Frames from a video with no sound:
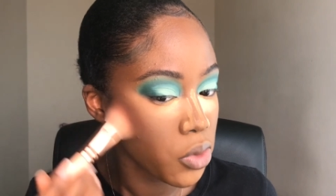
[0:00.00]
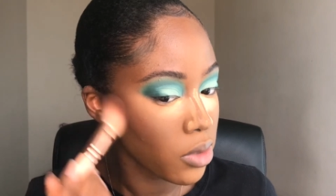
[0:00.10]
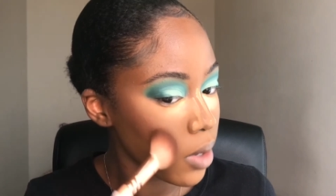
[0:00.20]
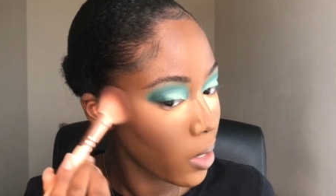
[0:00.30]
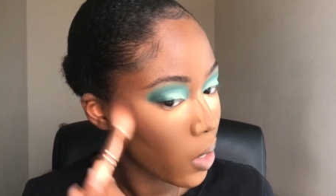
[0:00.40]

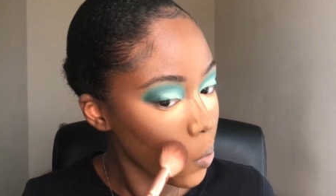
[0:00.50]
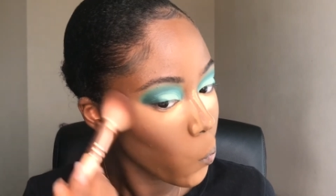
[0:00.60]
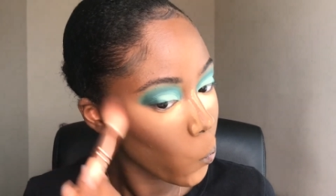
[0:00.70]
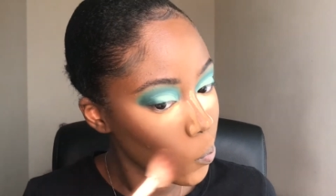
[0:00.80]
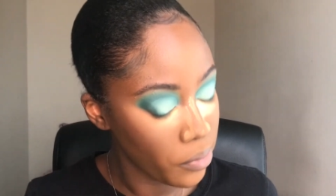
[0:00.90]
using right now.
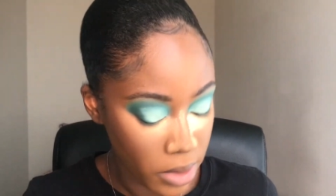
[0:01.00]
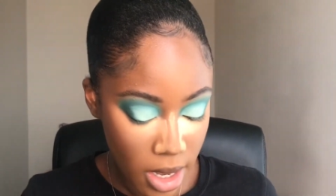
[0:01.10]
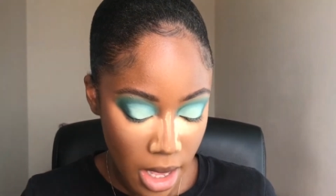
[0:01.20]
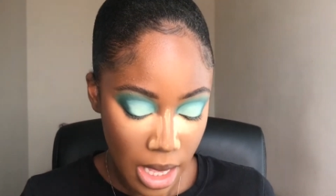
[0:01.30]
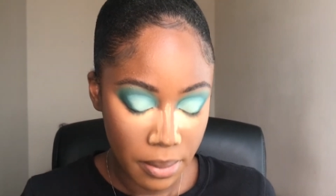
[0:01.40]

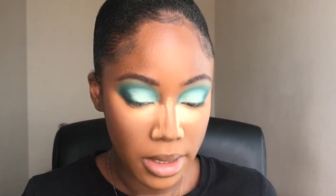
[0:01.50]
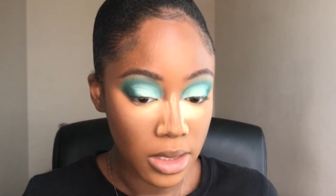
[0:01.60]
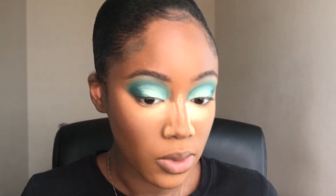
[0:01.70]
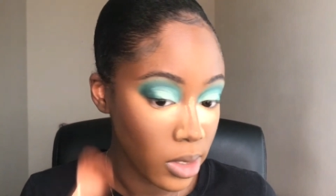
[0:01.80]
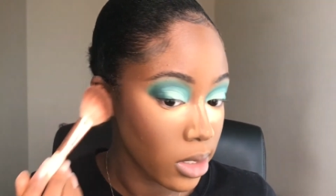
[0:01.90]

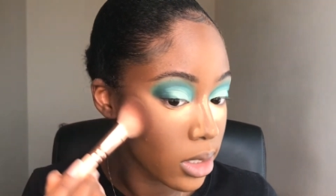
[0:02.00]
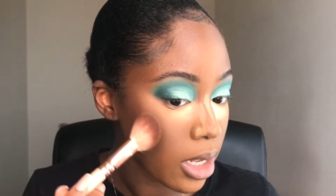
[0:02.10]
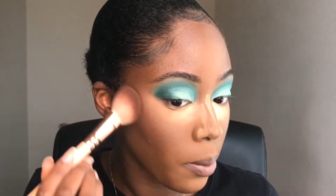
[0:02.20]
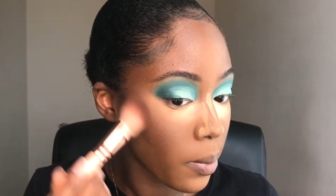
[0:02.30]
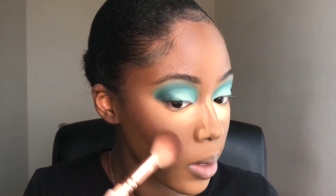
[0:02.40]
This one is
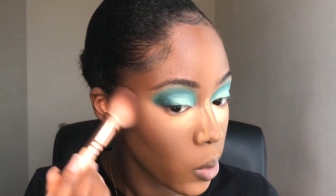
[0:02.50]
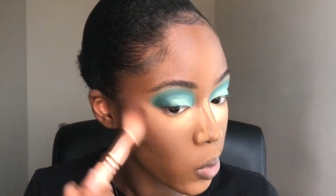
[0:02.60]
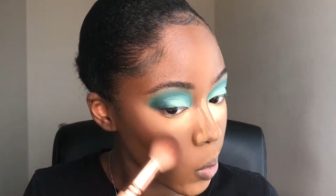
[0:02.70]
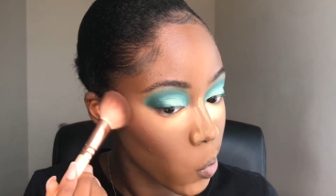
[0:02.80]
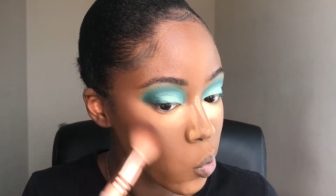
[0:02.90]

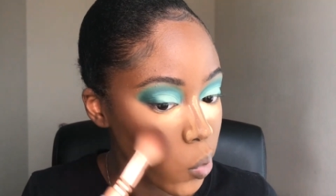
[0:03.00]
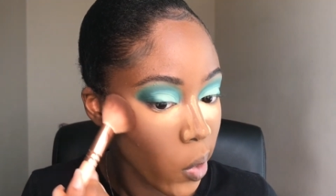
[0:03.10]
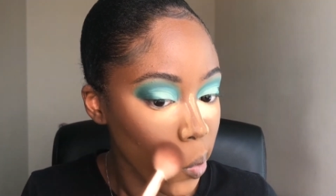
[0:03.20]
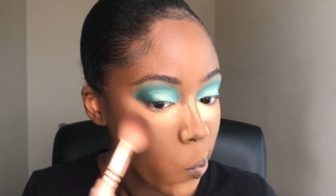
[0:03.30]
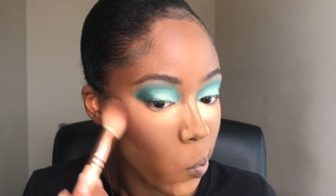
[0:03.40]
amazing as
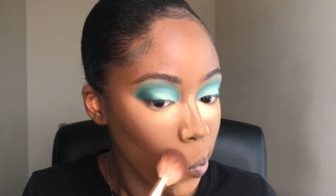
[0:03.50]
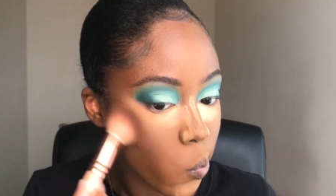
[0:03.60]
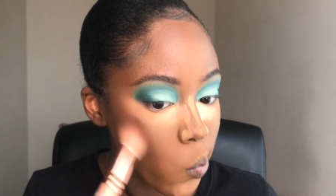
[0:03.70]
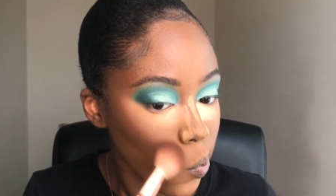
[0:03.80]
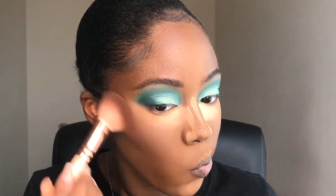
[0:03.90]
well.
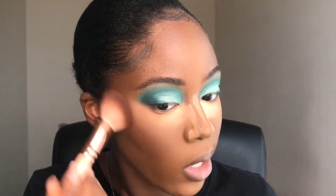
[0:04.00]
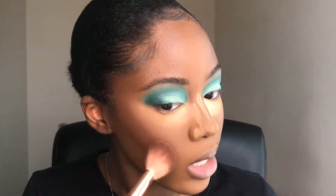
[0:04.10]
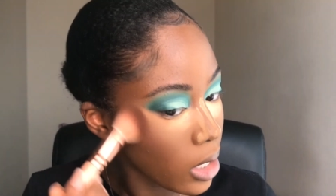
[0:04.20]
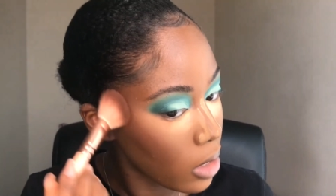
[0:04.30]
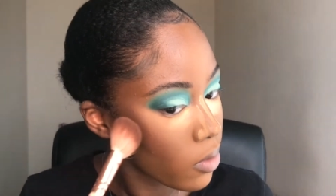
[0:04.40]

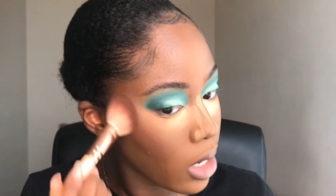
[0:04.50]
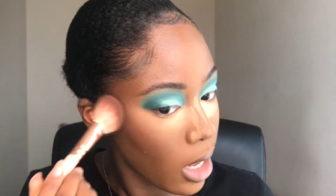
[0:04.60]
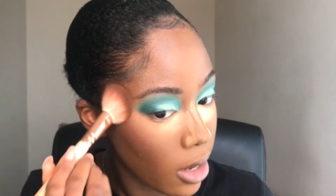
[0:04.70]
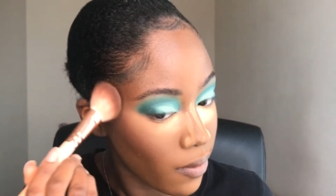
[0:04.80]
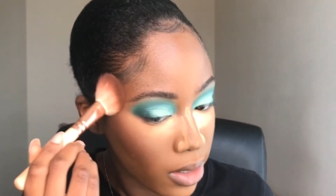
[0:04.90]
And they even
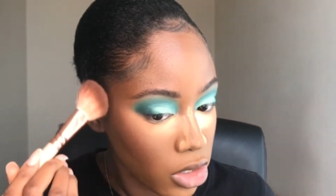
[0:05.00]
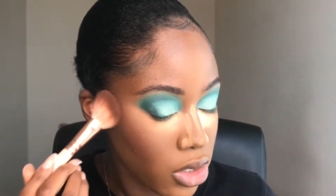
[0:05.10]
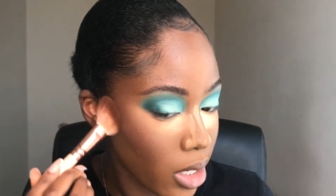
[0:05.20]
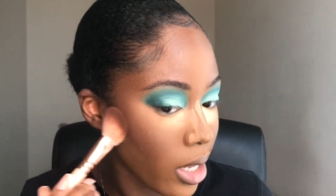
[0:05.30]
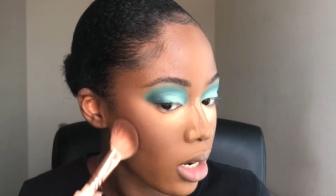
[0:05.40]
have a
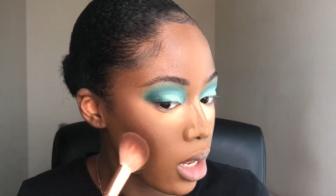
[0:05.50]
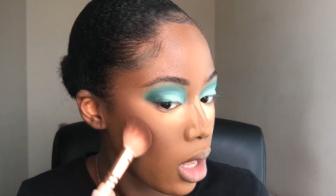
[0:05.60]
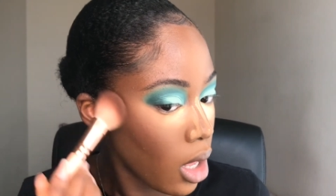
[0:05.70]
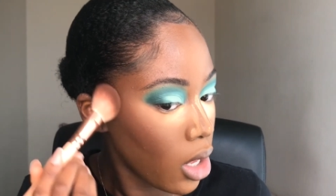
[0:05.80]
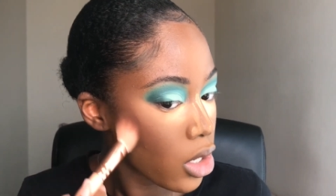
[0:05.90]
shade
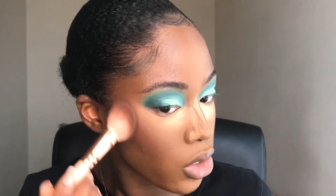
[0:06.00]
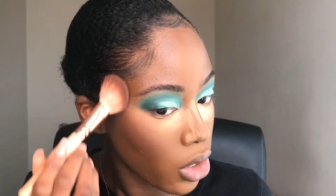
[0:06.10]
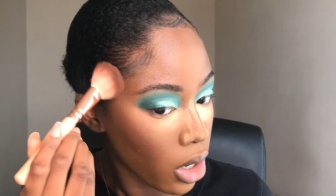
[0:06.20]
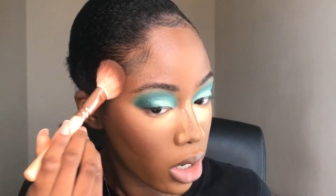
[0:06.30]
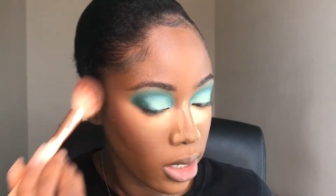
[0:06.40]

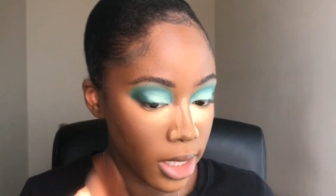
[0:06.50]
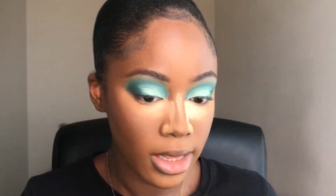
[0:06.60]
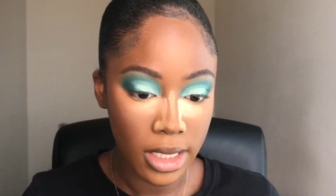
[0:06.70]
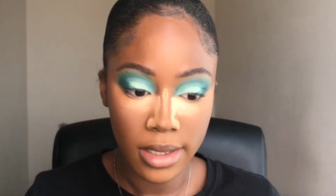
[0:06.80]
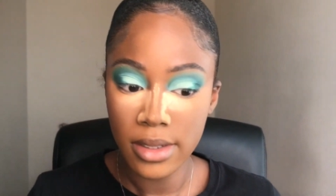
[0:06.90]
darker
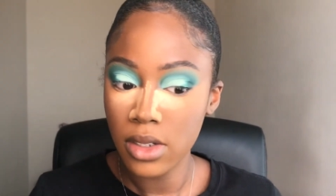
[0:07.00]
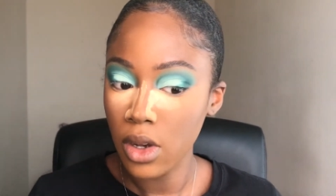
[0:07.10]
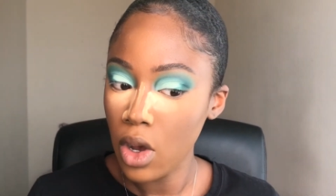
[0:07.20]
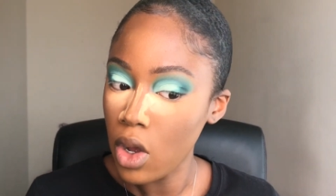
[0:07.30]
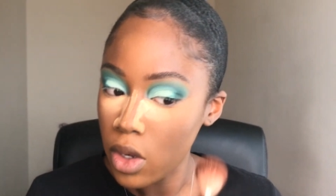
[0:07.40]
than this
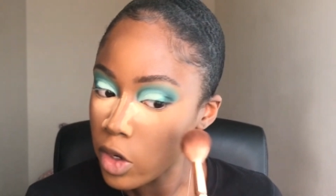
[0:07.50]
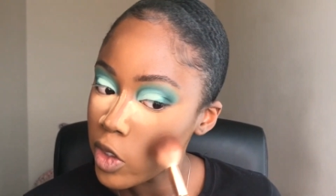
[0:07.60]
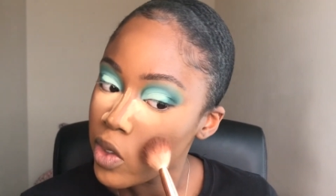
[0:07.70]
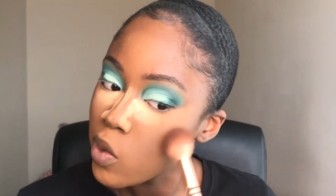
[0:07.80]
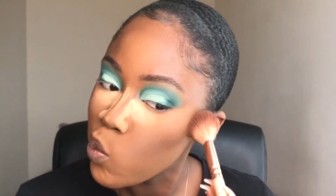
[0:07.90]

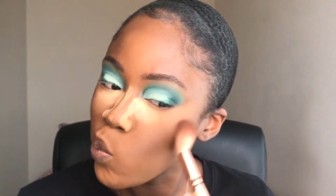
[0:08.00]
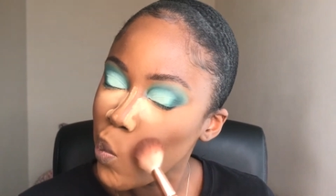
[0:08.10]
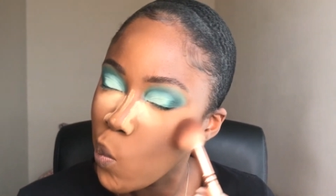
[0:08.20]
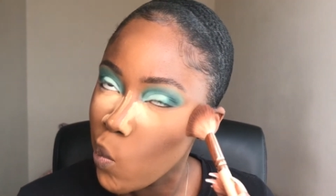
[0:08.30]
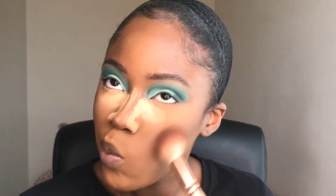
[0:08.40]
called
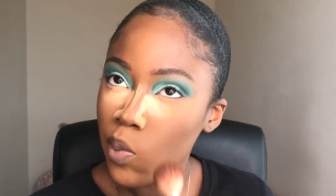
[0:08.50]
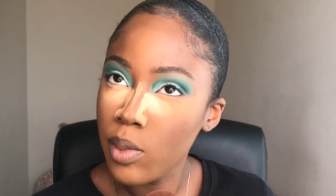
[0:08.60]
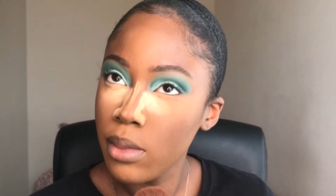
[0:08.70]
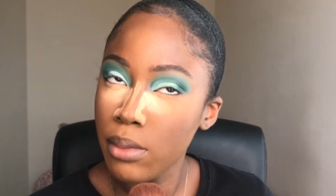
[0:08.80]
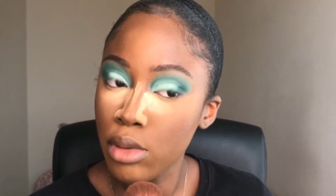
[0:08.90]

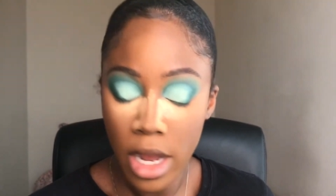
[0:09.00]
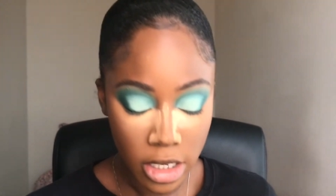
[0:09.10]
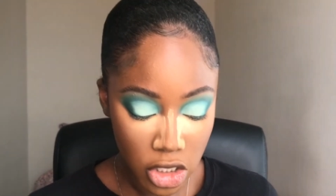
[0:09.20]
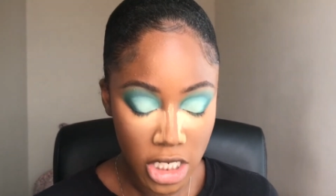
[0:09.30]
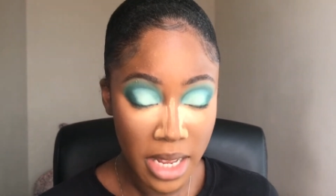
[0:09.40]

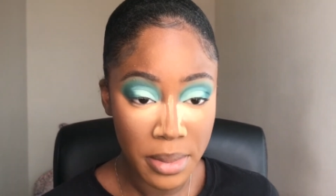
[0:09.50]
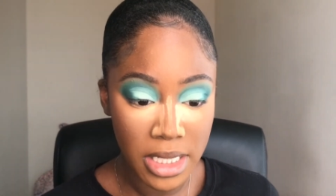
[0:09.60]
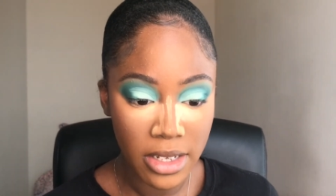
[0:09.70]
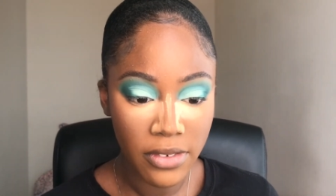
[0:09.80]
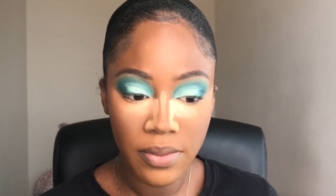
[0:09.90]
Prodigy, I
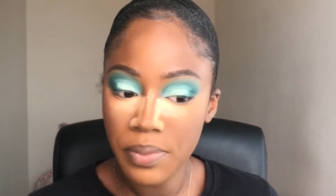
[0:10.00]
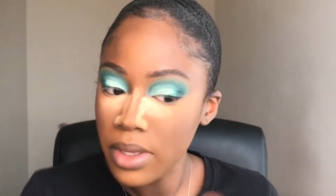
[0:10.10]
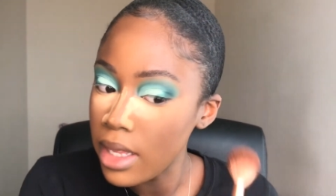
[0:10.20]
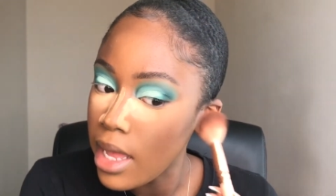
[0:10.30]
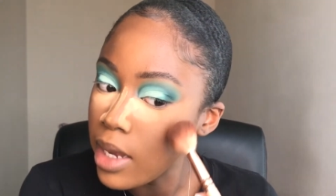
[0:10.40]
believe.
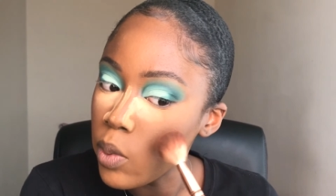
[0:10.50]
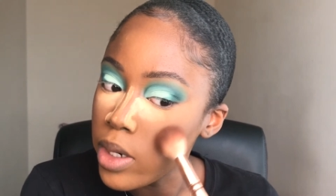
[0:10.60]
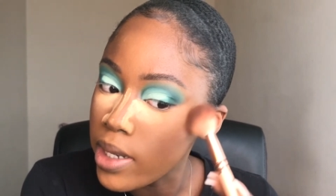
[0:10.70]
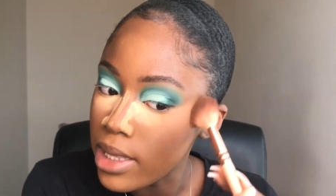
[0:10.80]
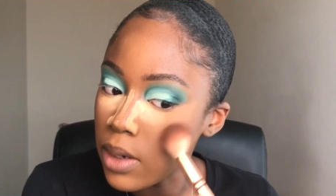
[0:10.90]
I
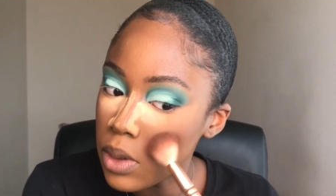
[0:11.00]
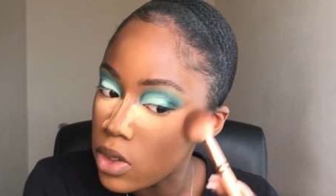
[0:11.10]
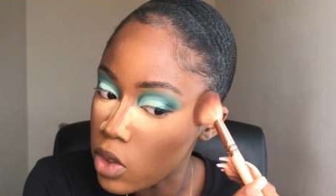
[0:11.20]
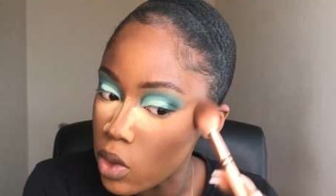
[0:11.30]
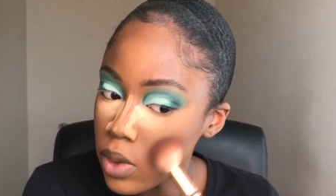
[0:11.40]
want to get that
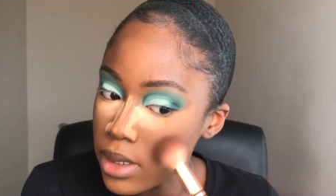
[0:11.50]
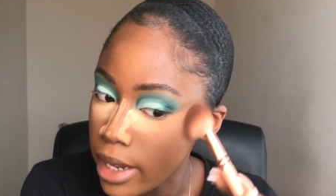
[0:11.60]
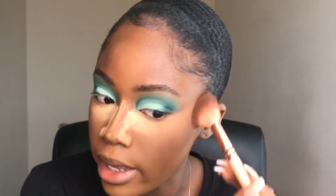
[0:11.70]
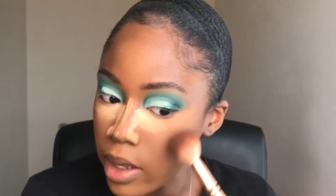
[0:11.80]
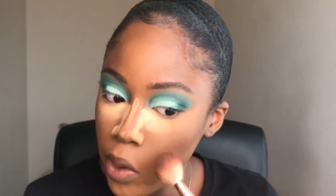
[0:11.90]
one too. It's
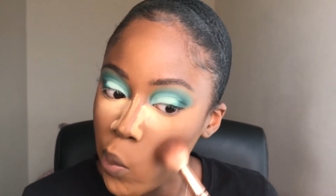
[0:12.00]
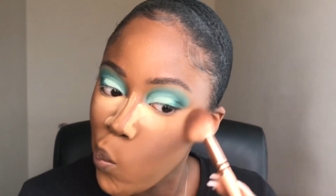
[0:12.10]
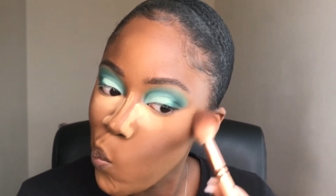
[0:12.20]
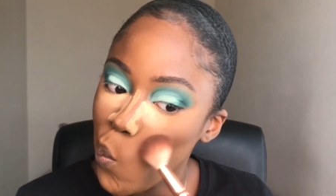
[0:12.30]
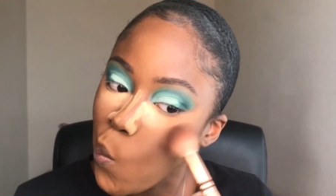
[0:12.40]
like a
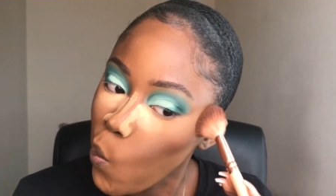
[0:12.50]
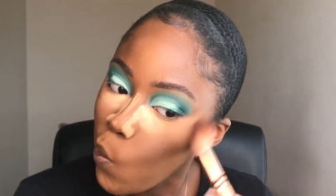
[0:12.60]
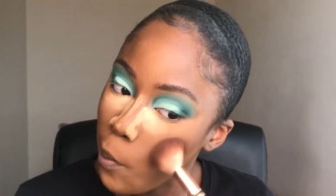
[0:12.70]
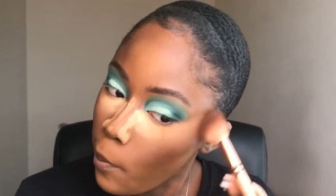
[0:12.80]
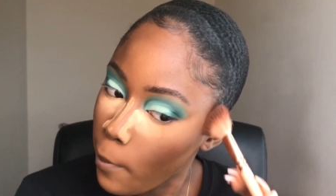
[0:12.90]

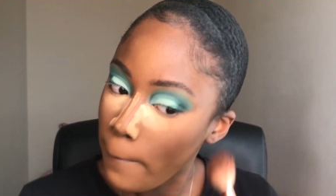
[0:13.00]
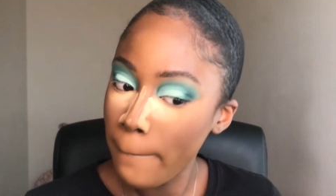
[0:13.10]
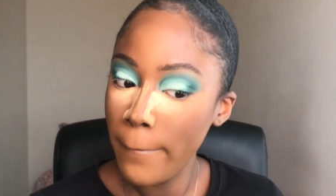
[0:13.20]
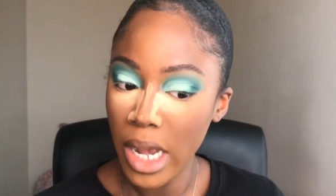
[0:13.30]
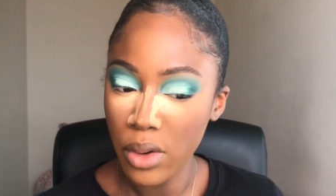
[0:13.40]

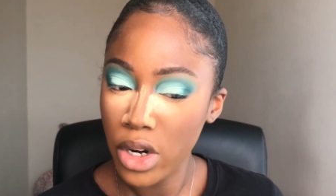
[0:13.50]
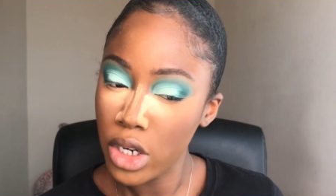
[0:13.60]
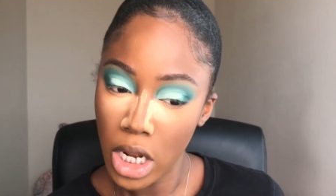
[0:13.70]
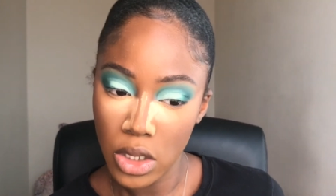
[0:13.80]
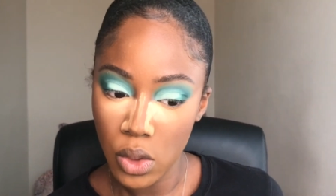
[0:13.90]
powder
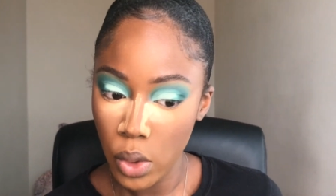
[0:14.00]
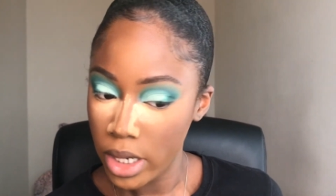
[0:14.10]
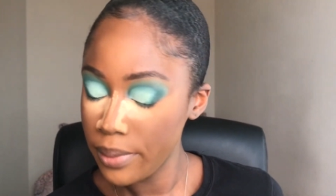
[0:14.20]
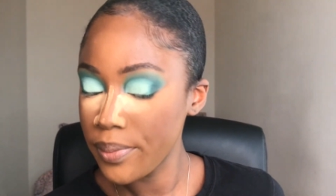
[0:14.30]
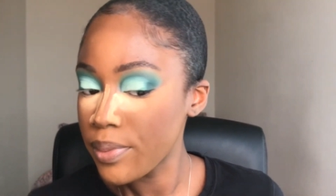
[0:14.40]
contour.